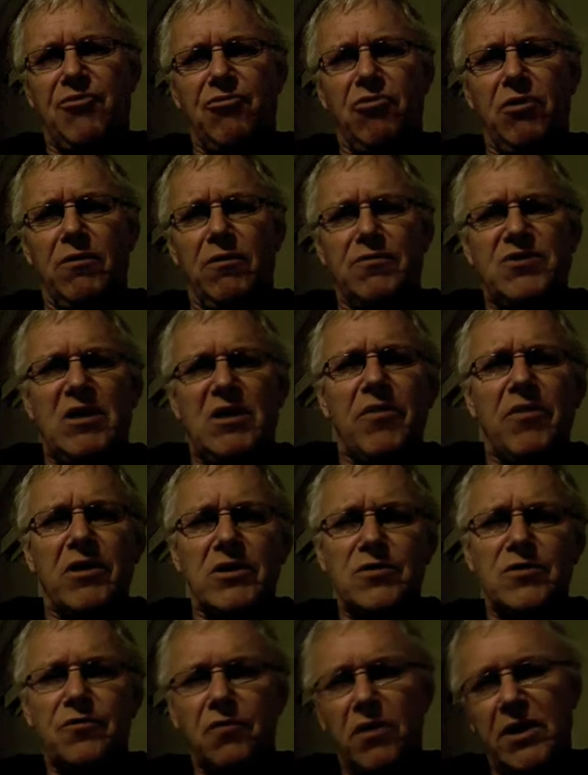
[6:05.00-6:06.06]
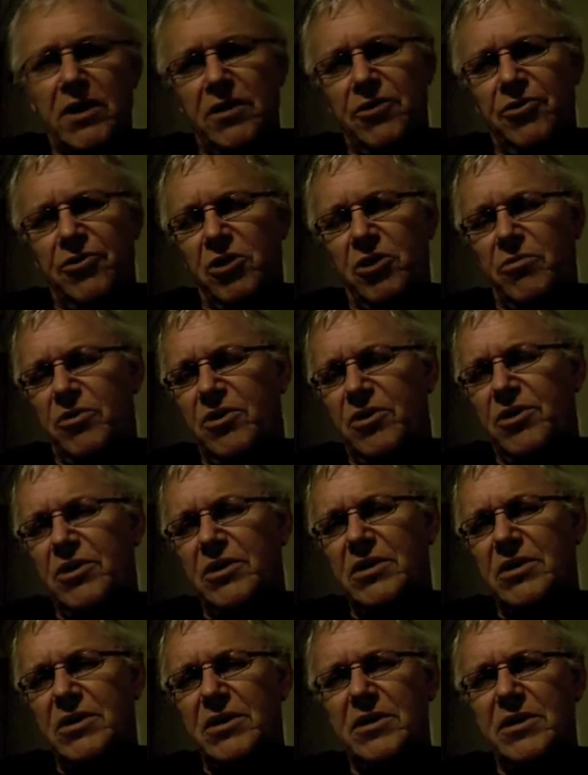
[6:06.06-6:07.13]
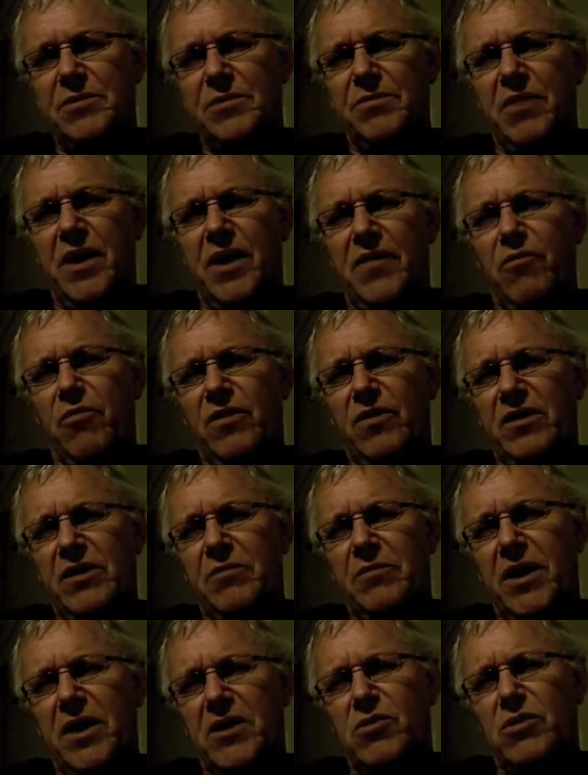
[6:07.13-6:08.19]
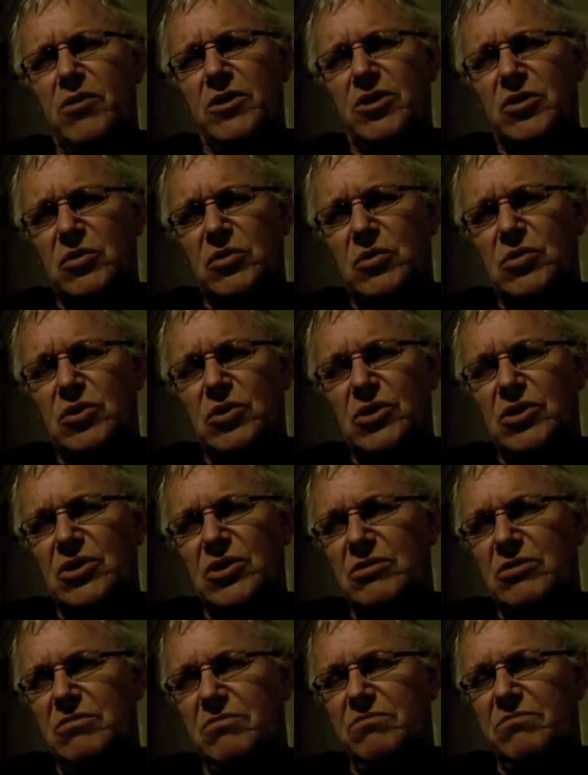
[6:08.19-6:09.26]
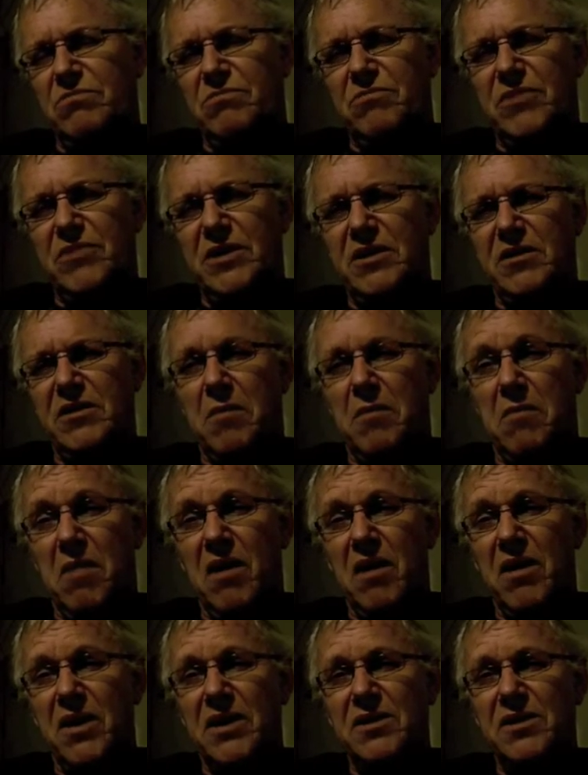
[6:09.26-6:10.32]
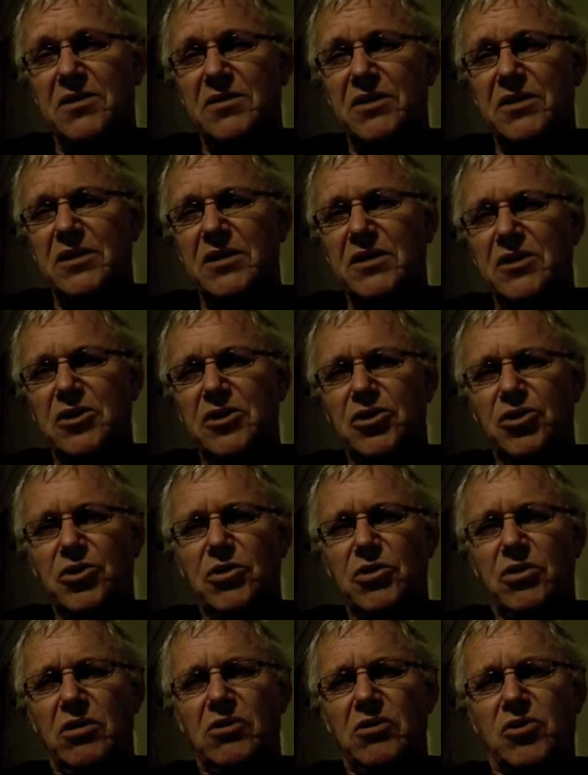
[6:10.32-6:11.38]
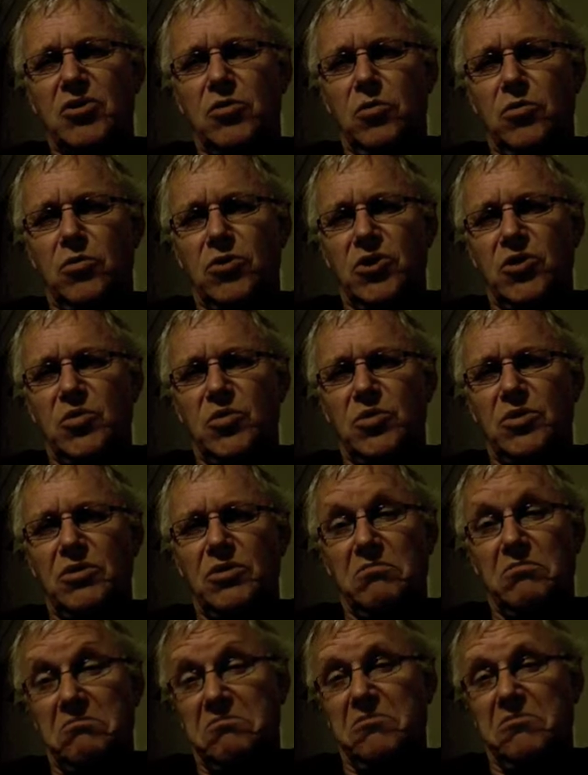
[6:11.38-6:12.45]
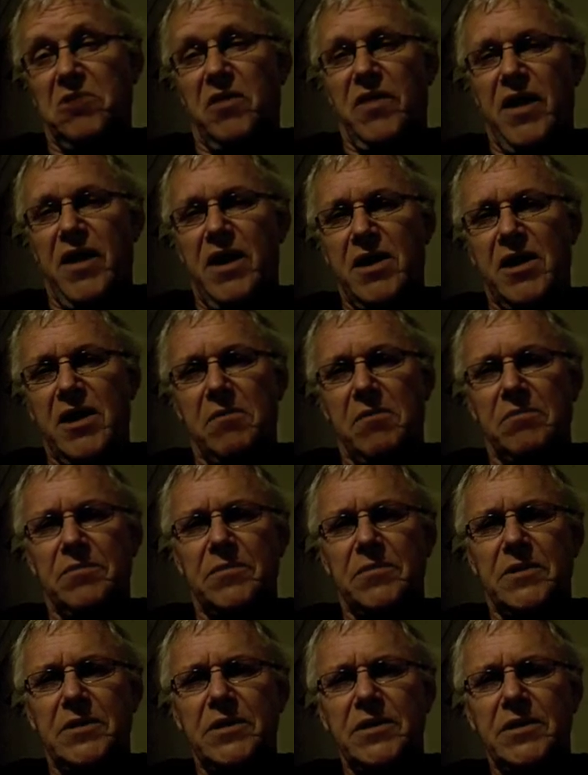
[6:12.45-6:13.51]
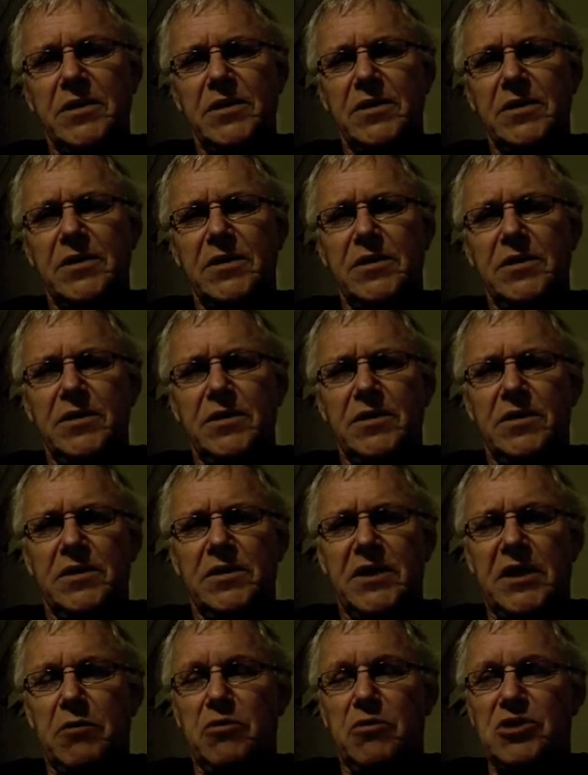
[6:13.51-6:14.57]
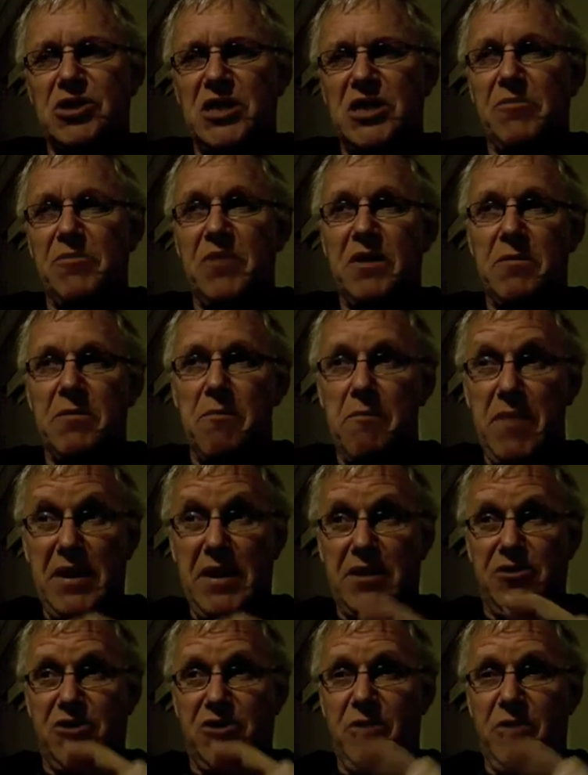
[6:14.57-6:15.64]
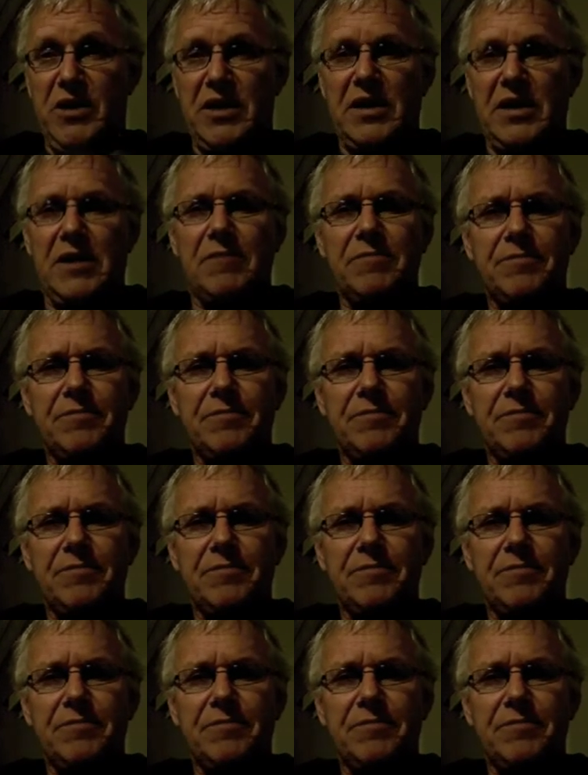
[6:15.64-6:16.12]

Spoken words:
all, if something is fully determined by all its causes, then a mind that knew those causes would know the outcome. It would seem meant to be.